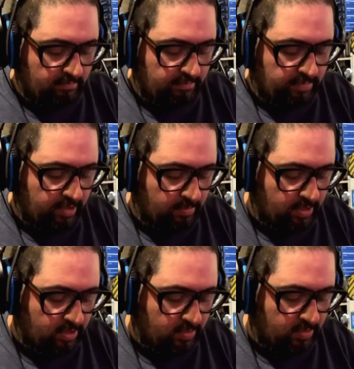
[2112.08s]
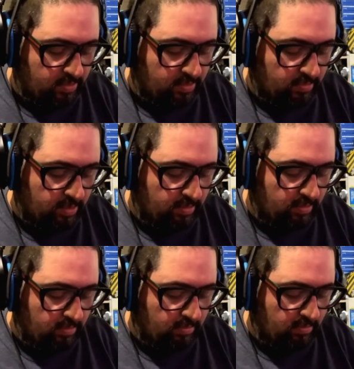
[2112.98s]
pretty much will allow you
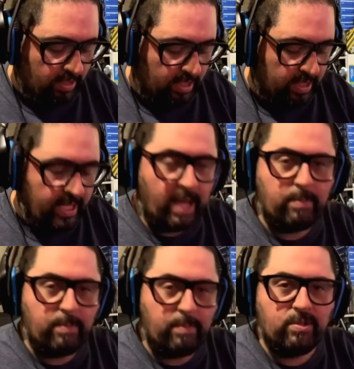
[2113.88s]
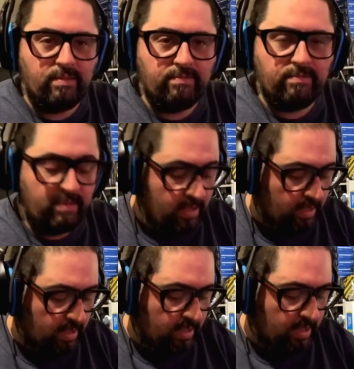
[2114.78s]
to like capture stuff,
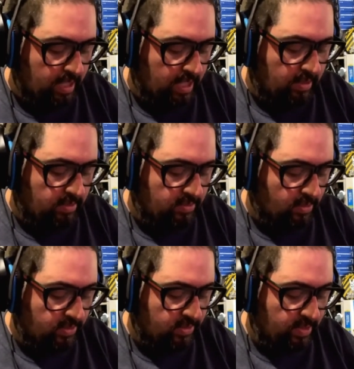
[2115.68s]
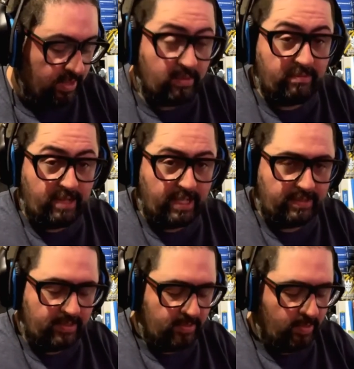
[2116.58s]
and there's also other
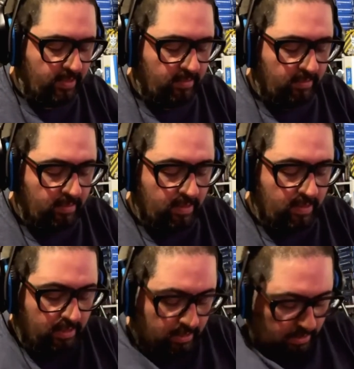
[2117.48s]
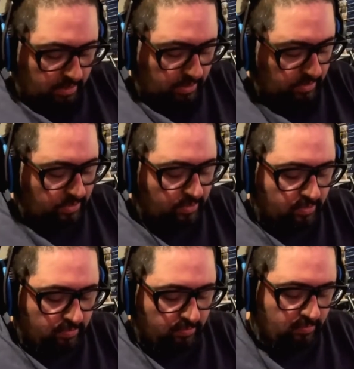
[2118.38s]
effects as well.
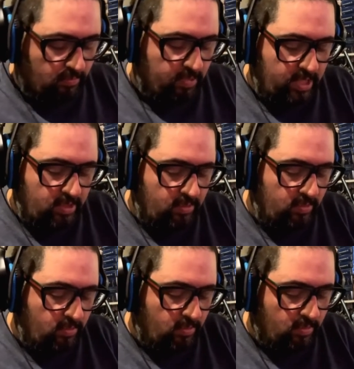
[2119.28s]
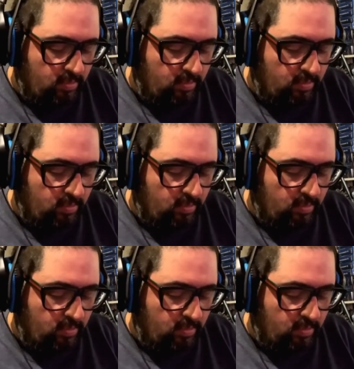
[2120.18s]
So when you